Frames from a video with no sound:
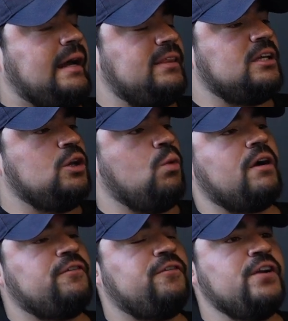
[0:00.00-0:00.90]
I think you
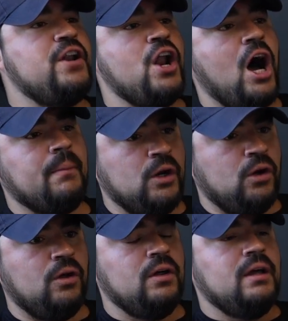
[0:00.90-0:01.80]
are
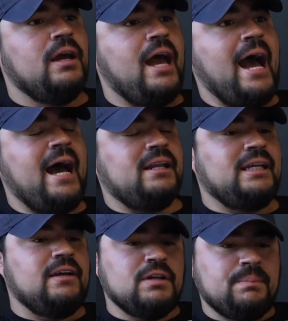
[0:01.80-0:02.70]
phenomenal
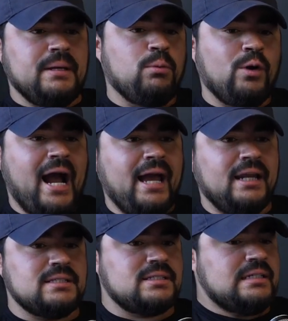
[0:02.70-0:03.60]
at giving people
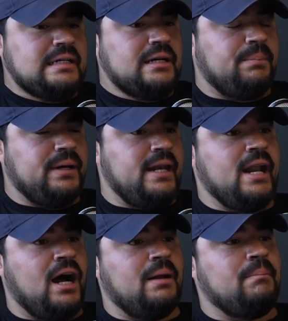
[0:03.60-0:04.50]
guidance, but
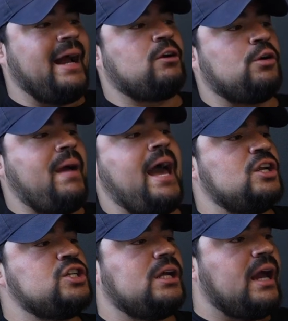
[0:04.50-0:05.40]
not
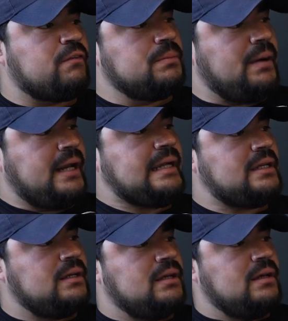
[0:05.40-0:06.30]
micromanaging everybody.
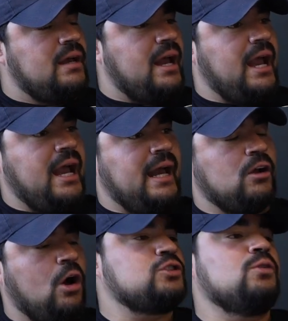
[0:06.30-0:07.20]
And
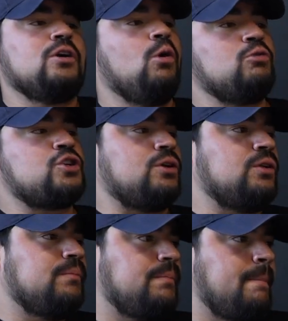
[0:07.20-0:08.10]
also the culture.
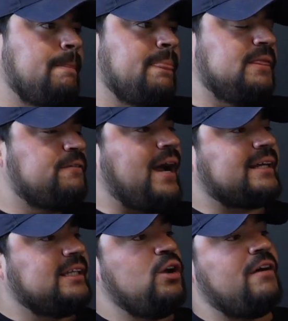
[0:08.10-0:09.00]
The
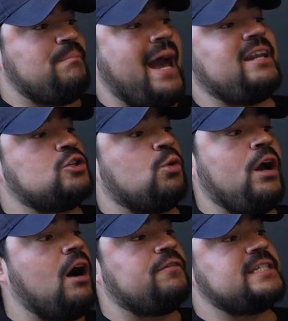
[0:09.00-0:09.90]
fact that you have
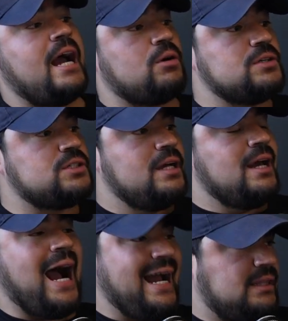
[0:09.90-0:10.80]
mandatory office hours,
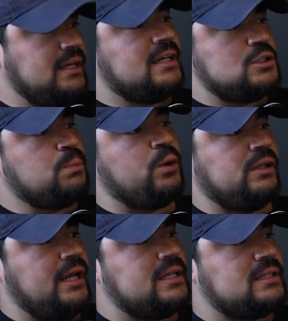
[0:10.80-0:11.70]
I think is
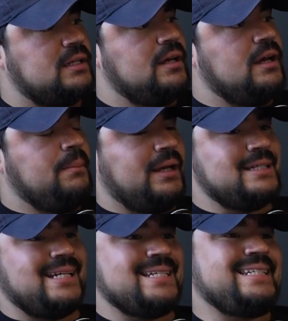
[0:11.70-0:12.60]
brilliant,
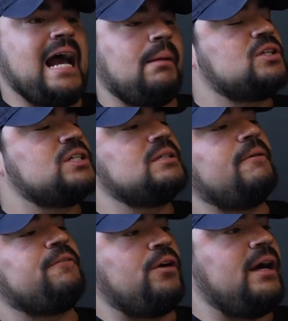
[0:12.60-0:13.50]
because it establishes
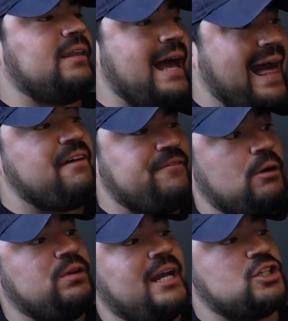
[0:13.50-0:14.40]
up front that
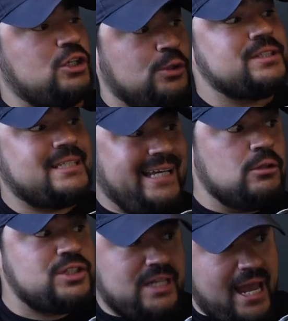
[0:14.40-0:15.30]
foundational
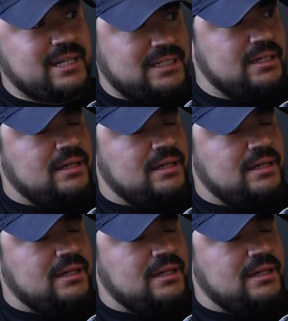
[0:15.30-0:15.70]
skill set